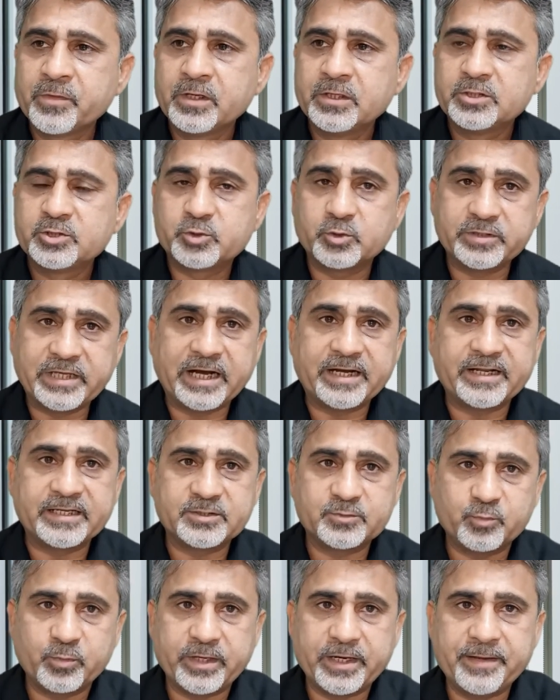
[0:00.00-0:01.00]
So that
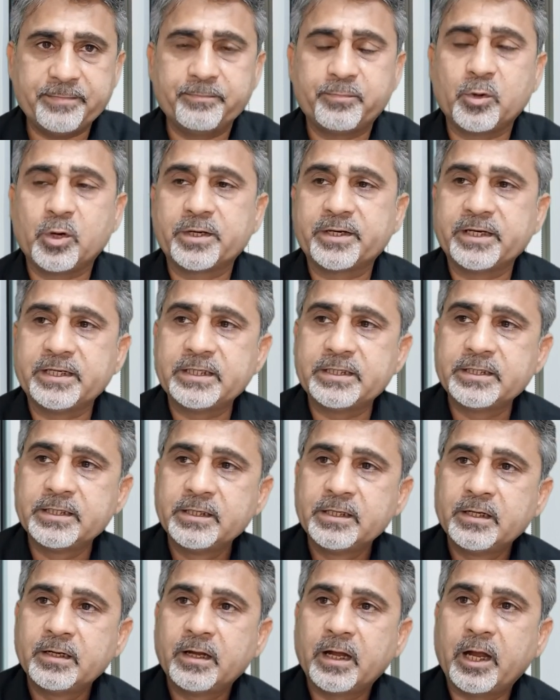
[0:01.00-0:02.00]
is very important.
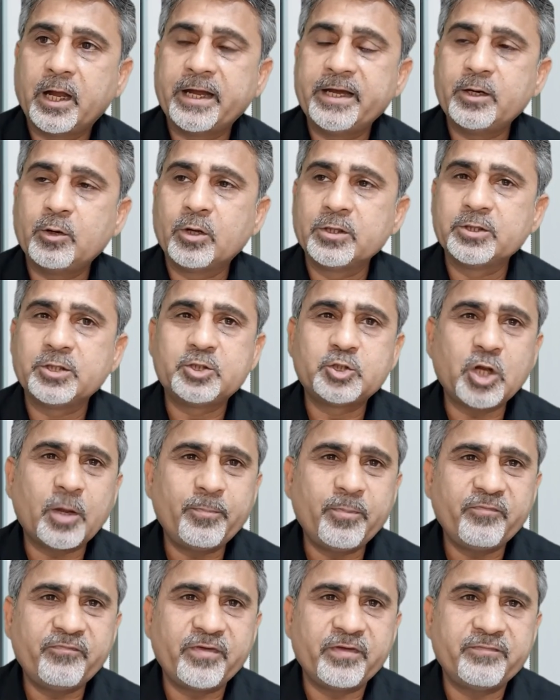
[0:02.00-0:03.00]
And on the
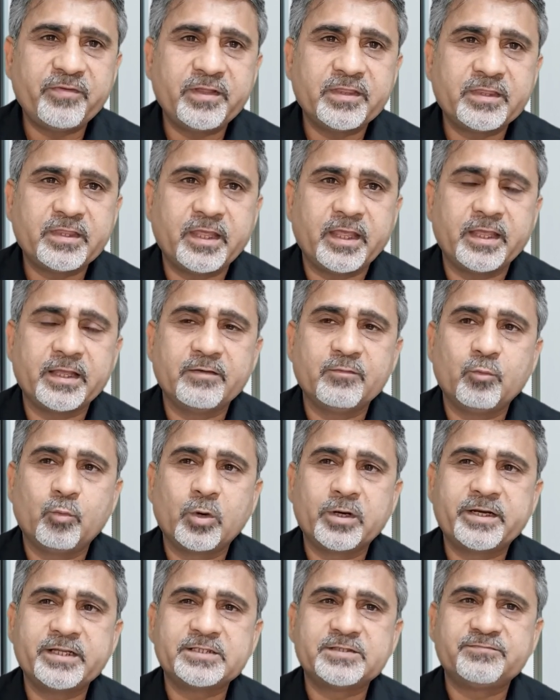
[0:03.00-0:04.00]
top of everything,
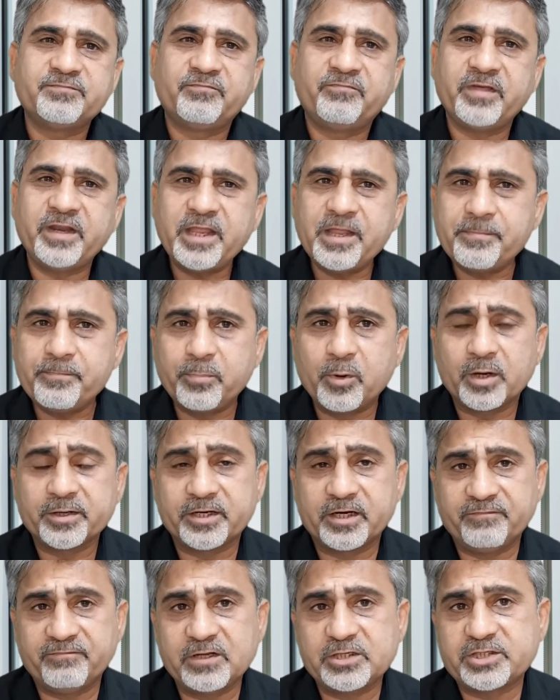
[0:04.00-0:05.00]
what is very
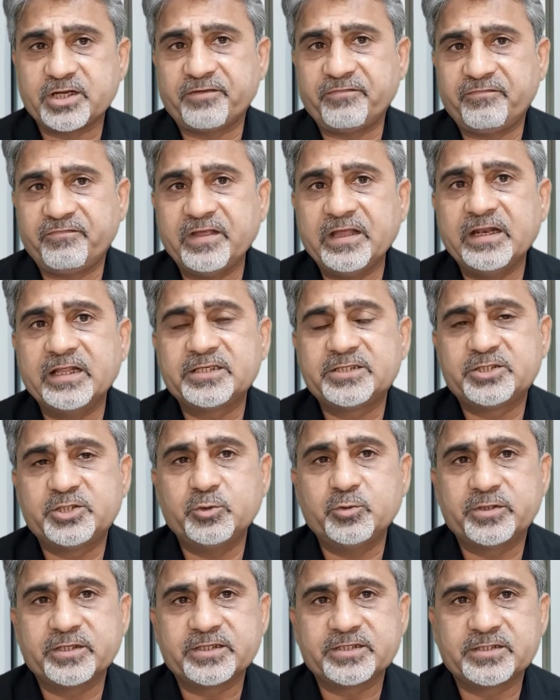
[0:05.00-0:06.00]
important, which I feel, is
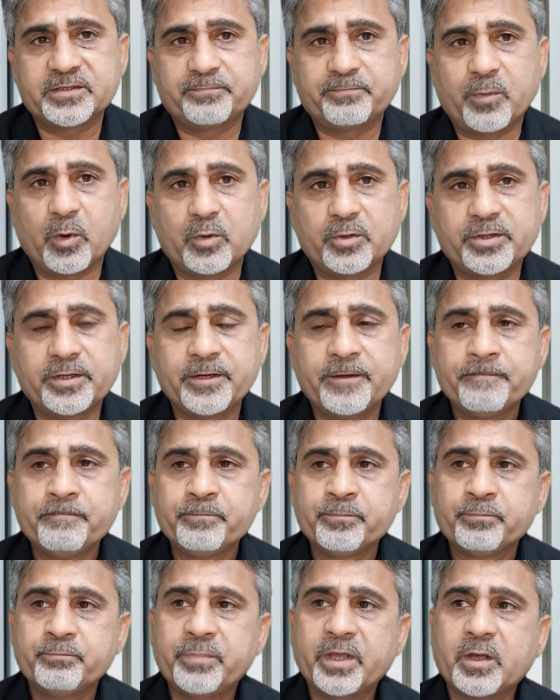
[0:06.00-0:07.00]
tutor support,
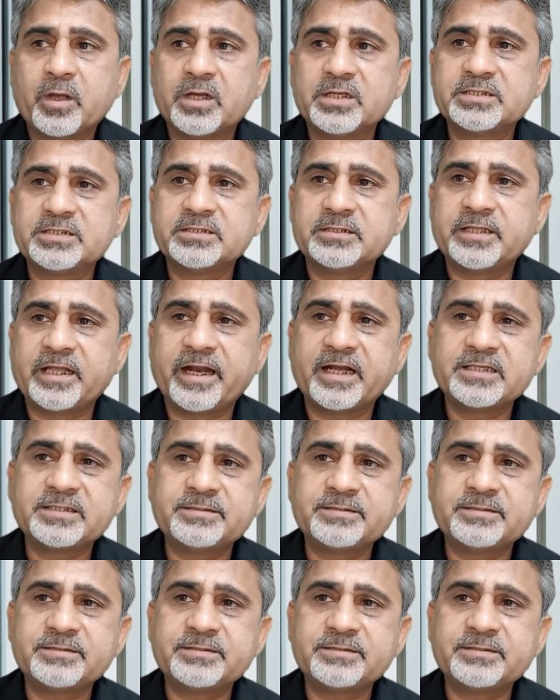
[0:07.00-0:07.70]
because there are